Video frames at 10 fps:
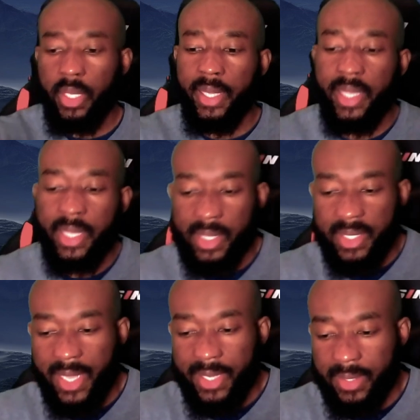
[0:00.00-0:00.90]

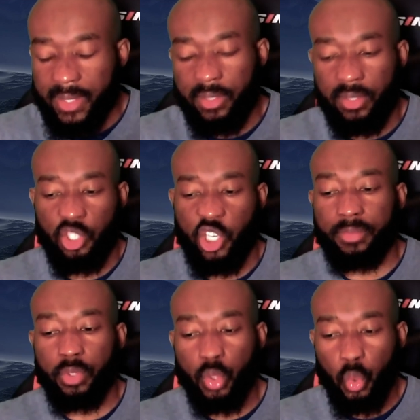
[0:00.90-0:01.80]
Ecclesiastes
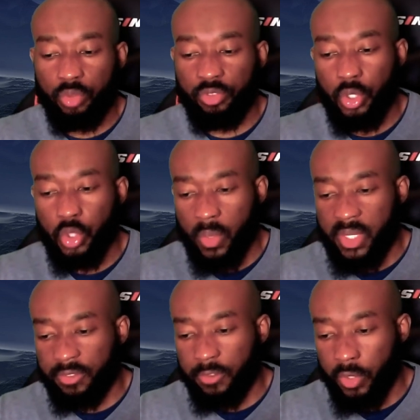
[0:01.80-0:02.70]
chapter 2, verse
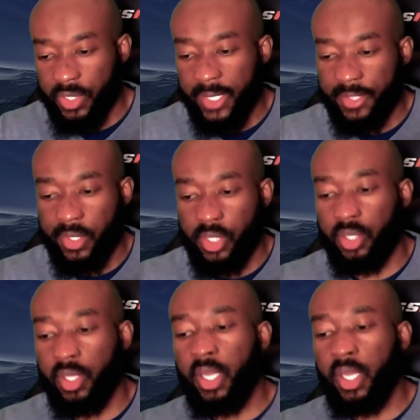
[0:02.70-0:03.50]
24 says this: